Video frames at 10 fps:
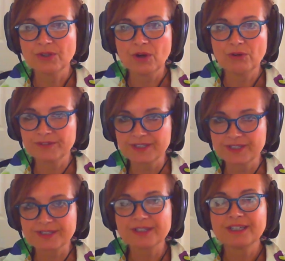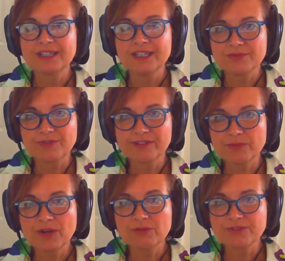office is very
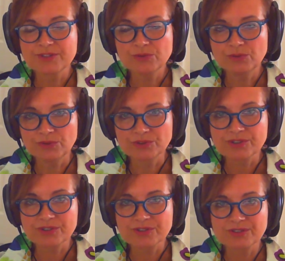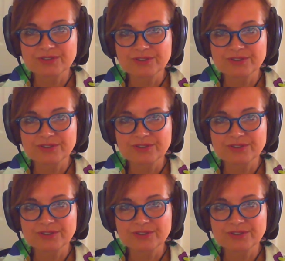well resourced.